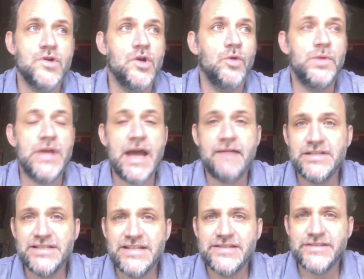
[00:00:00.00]
We have
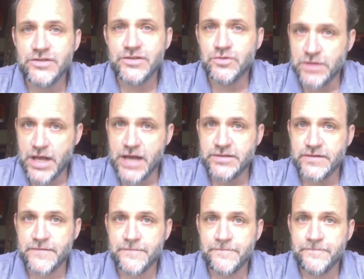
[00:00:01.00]
to
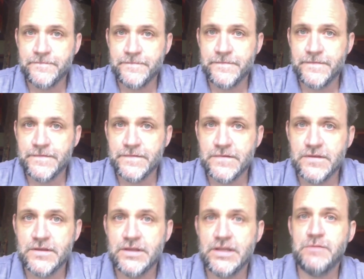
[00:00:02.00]
decentralize.
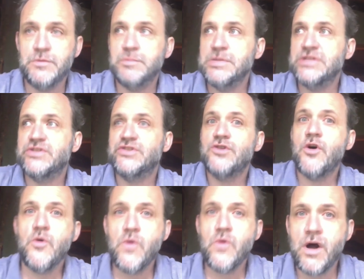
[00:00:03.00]
It would be
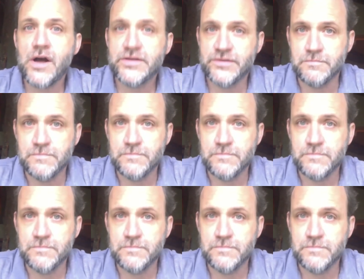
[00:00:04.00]
so awesome.